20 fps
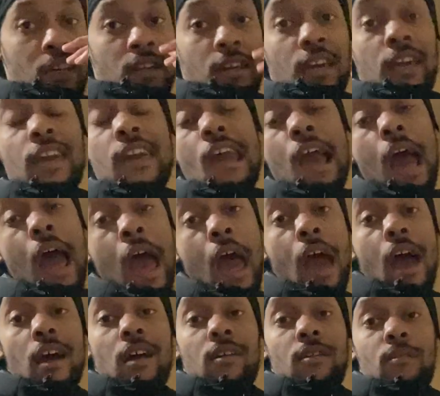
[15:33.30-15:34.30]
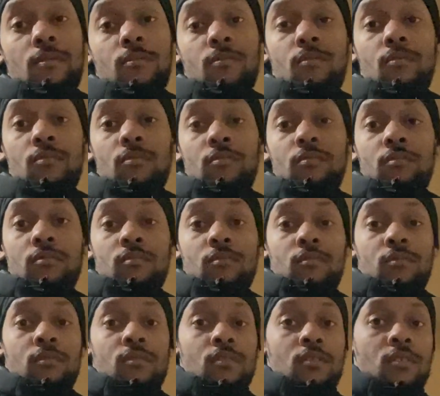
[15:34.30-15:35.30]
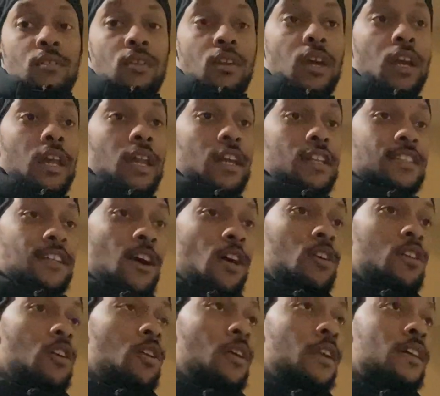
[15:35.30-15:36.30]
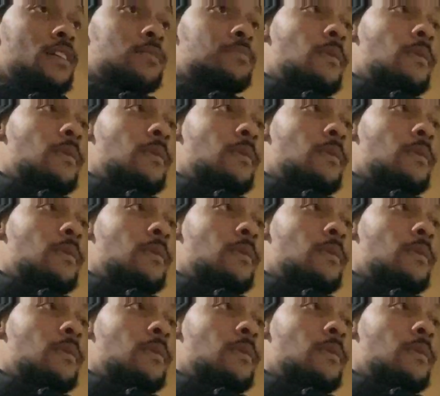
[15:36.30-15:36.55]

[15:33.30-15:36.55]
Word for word: He hot. Nigga, they told on his